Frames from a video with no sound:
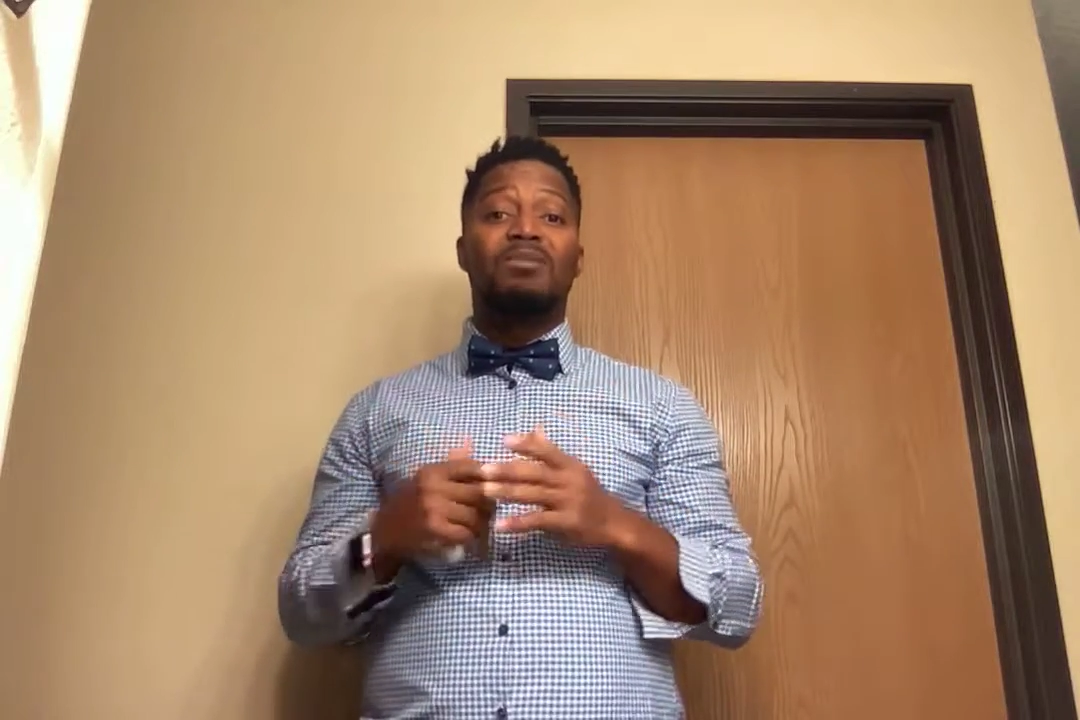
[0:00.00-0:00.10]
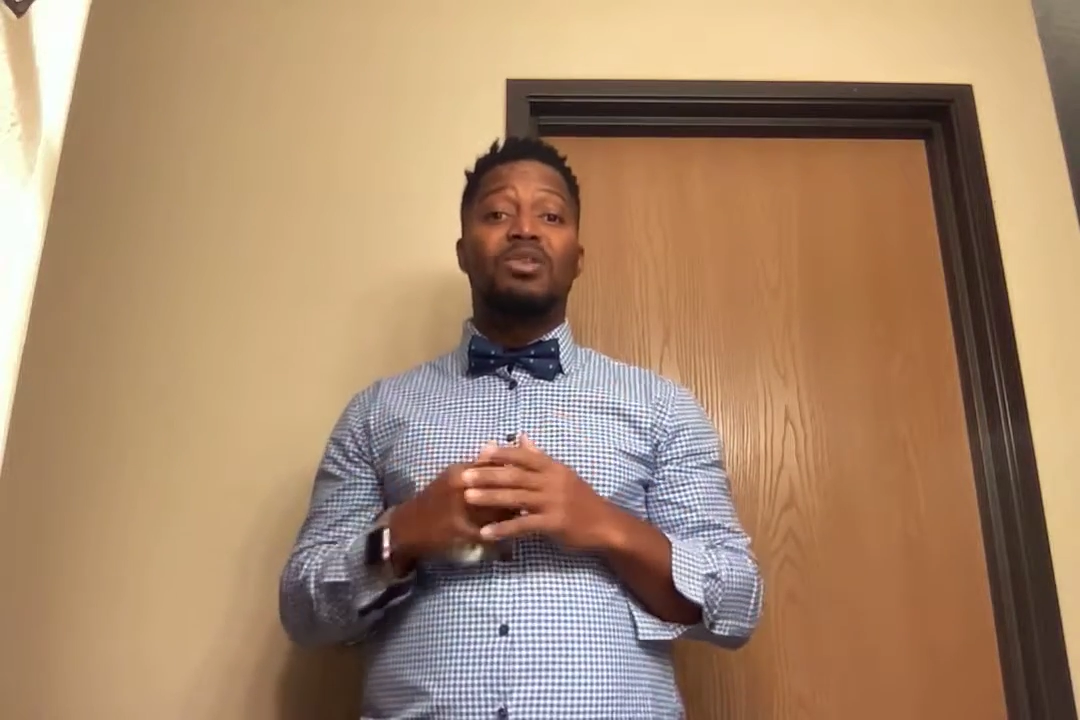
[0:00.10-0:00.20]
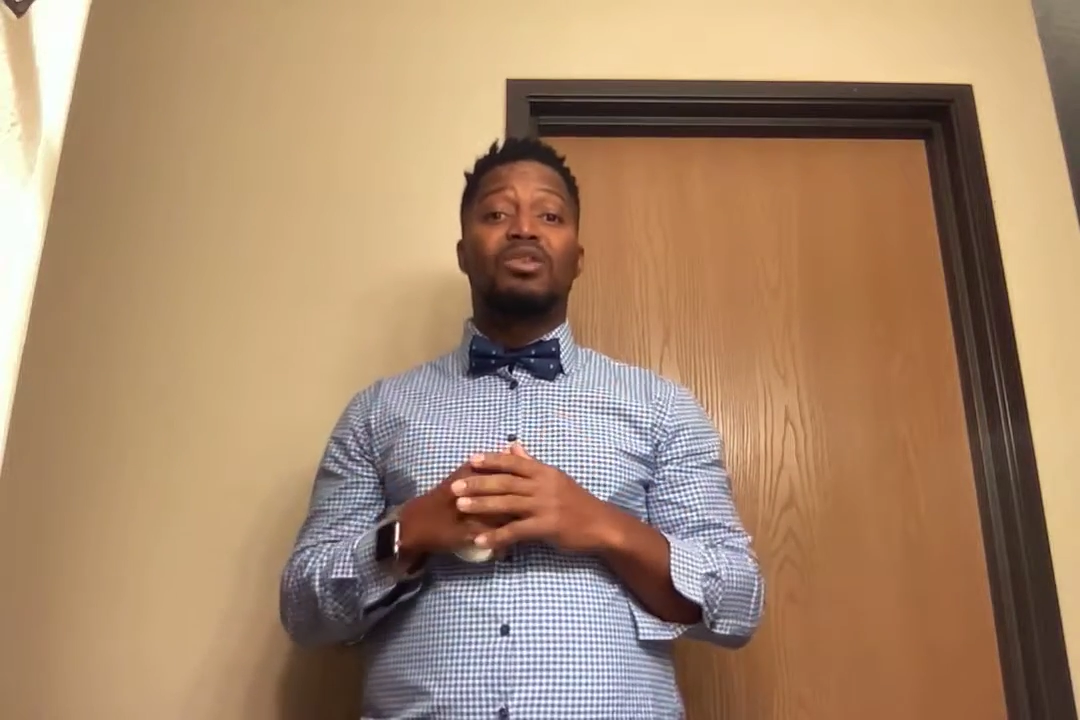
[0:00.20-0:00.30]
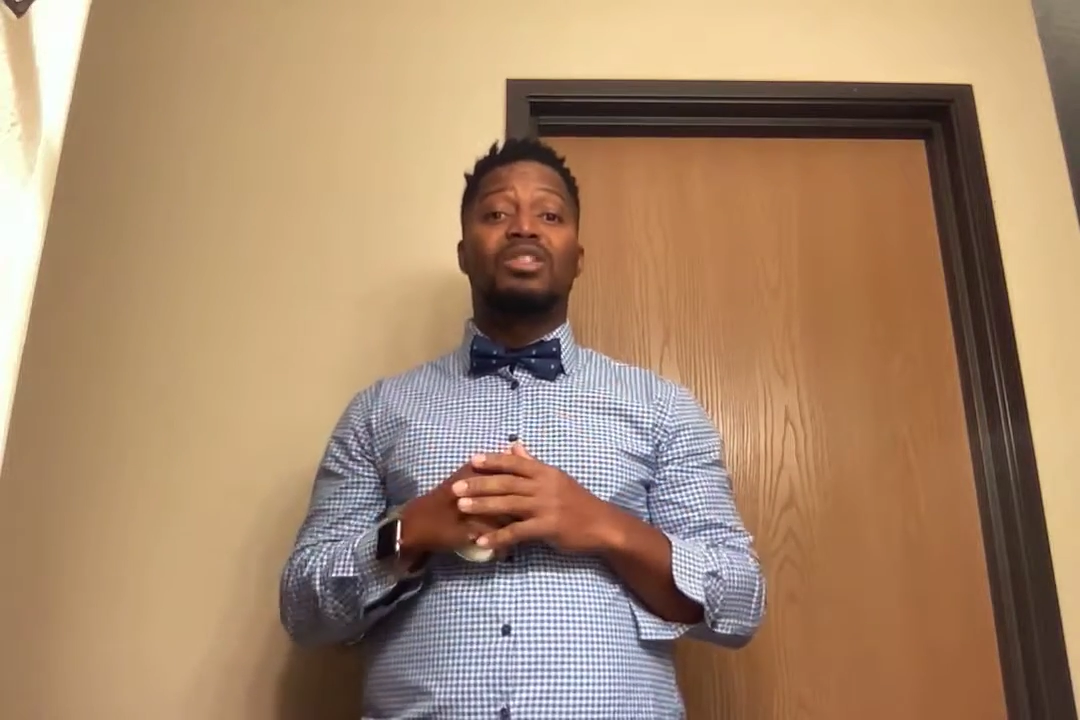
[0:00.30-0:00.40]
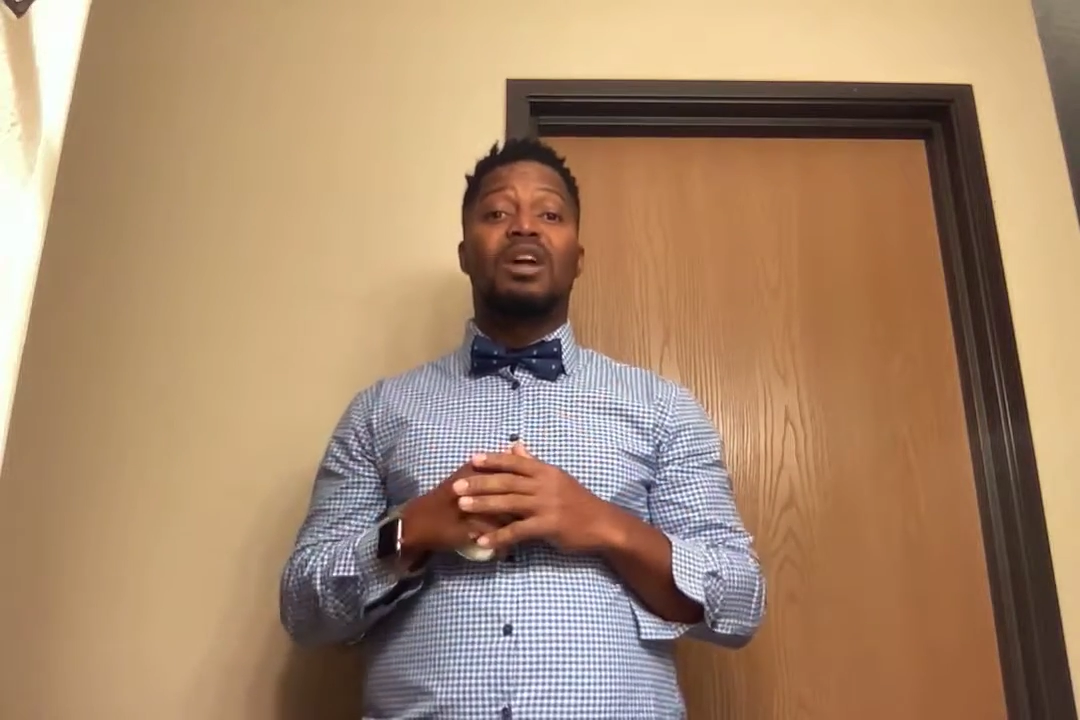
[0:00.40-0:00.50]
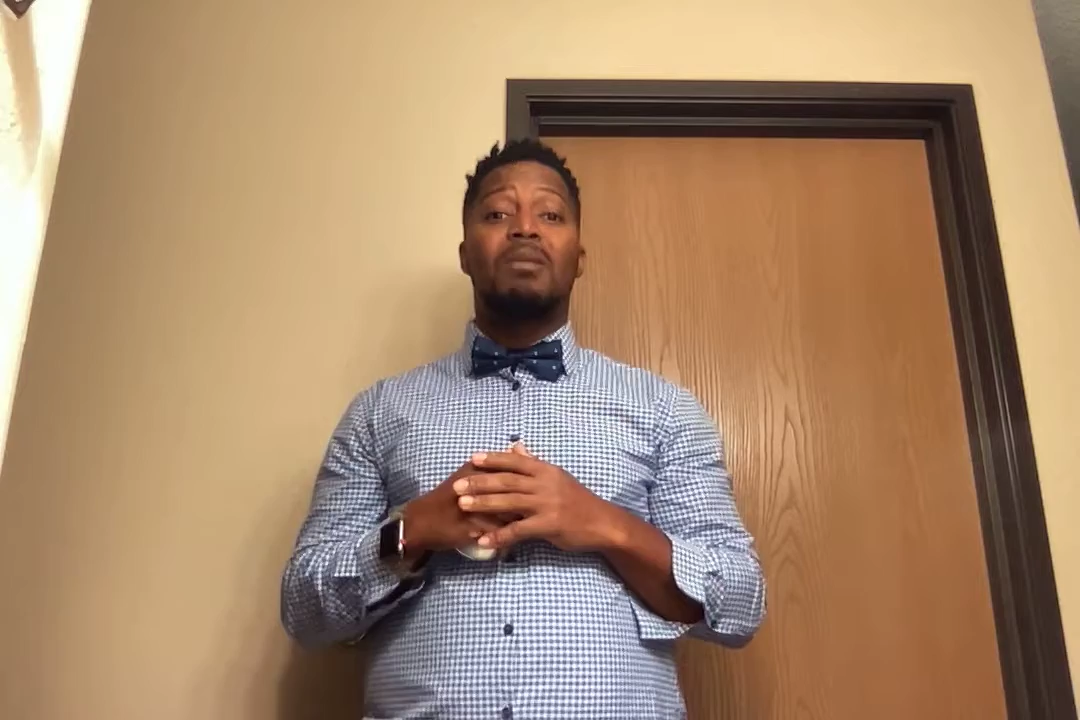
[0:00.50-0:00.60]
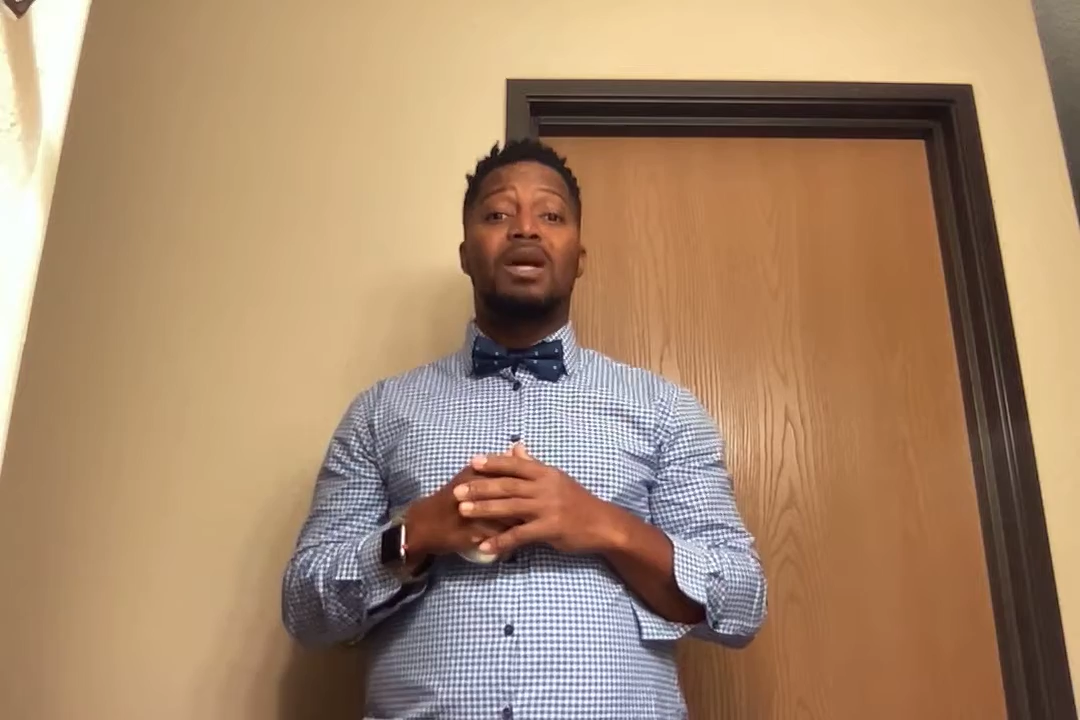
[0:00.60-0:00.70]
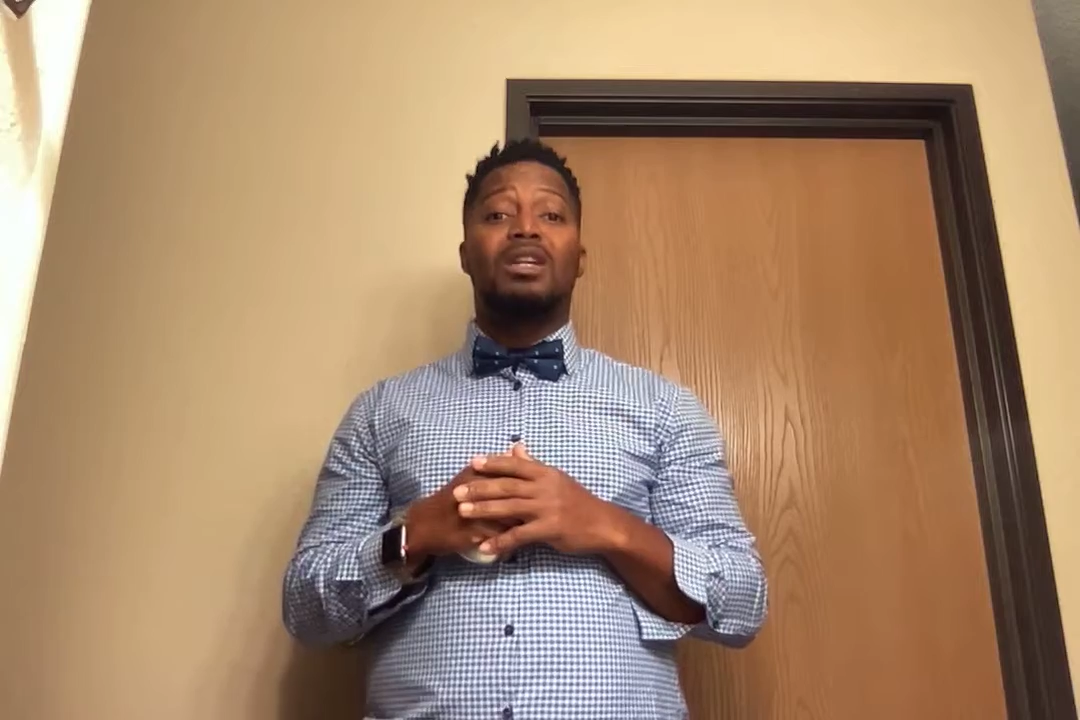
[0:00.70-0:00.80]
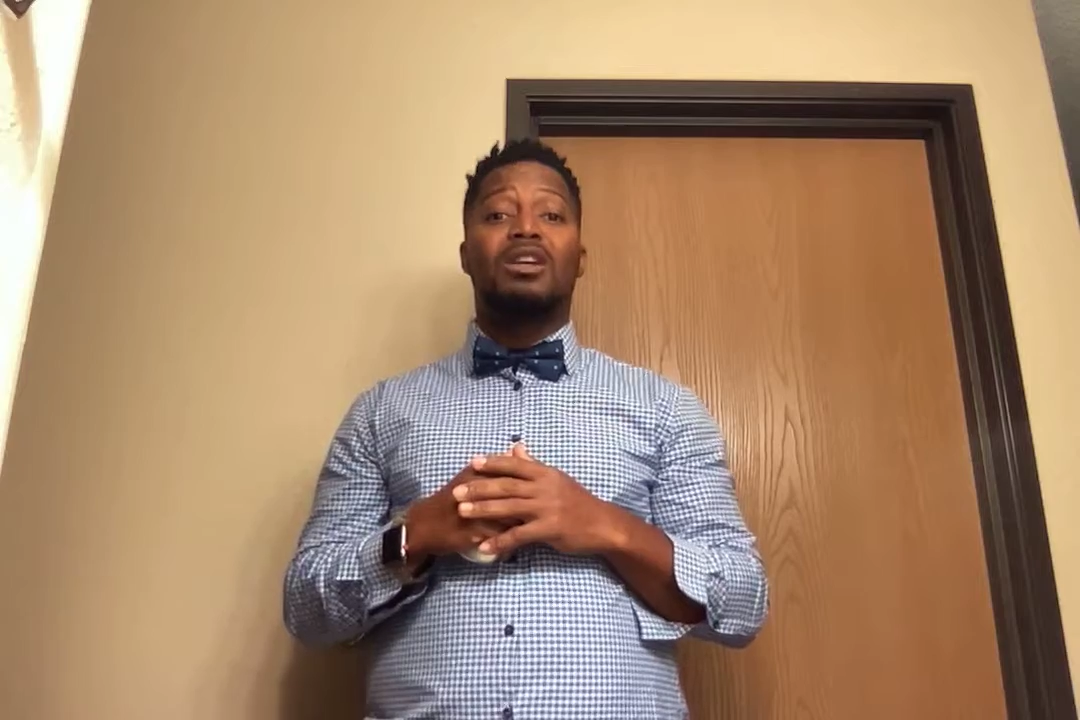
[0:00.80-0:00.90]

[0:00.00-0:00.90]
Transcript: most common